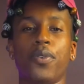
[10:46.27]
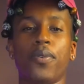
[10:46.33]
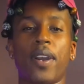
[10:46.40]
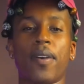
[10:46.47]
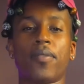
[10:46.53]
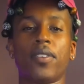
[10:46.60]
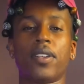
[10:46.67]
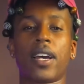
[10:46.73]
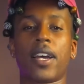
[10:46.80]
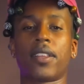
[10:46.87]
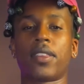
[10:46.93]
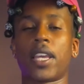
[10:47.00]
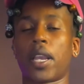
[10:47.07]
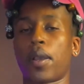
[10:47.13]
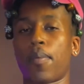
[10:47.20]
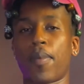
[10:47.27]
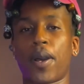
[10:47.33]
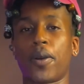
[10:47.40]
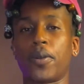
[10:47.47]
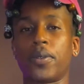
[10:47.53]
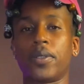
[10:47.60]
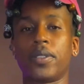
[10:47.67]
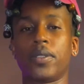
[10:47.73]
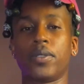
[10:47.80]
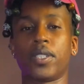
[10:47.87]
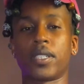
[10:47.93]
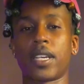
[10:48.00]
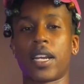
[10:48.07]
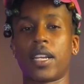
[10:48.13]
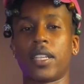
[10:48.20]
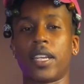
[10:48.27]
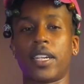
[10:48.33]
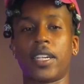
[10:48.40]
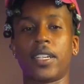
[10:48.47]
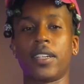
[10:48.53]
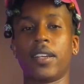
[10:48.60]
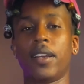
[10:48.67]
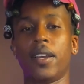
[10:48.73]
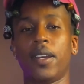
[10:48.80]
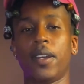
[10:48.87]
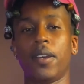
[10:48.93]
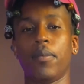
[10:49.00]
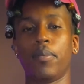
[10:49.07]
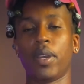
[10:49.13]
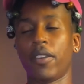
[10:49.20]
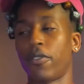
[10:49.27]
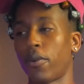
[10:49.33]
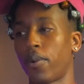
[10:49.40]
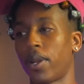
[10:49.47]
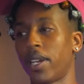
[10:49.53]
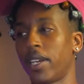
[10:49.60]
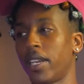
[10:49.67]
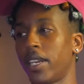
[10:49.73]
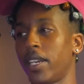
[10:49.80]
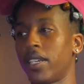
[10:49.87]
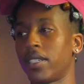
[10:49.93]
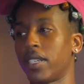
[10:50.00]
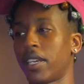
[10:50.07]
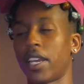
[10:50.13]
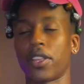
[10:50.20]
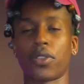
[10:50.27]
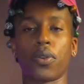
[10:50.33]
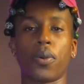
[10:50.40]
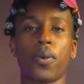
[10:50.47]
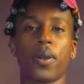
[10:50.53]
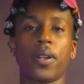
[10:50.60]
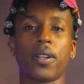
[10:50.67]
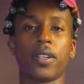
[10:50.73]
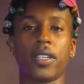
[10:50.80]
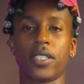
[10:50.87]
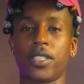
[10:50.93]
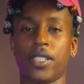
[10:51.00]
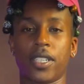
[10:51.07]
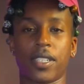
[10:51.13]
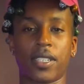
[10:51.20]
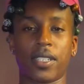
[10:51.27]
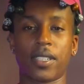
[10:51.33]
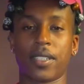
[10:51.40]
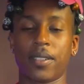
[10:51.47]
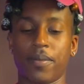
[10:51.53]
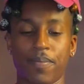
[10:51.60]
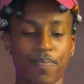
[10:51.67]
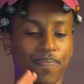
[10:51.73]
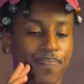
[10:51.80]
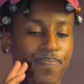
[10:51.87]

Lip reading: have to not think about. You just gotta let it be for what it is and get through it. It's just,